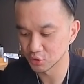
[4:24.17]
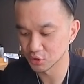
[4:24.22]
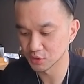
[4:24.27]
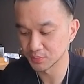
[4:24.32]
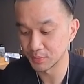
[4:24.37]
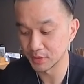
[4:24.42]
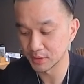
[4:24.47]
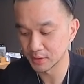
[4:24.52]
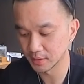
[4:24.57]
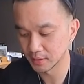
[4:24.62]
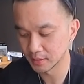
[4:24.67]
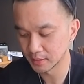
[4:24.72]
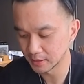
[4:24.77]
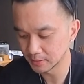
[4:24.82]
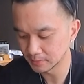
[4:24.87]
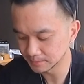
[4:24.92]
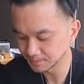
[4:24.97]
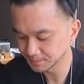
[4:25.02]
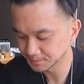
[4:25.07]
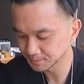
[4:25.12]
Just sprinkle
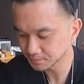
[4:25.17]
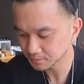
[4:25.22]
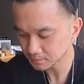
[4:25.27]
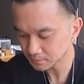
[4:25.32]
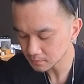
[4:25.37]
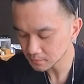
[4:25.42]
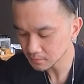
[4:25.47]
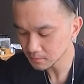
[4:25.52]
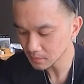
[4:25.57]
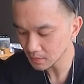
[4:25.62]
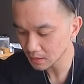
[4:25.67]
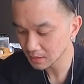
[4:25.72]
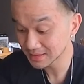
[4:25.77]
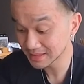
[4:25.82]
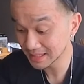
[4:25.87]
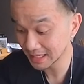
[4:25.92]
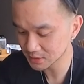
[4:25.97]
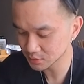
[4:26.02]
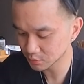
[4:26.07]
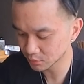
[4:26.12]
it up.
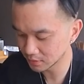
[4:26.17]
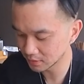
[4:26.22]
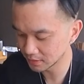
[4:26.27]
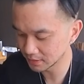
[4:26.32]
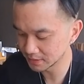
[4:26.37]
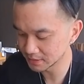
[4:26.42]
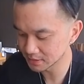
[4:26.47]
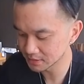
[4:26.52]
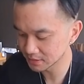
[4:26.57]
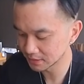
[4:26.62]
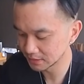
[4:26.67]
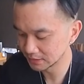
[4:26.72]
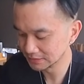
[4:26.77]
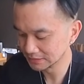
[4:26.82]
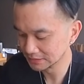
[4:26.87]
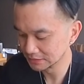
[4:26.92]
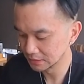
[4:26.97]
That's what it is.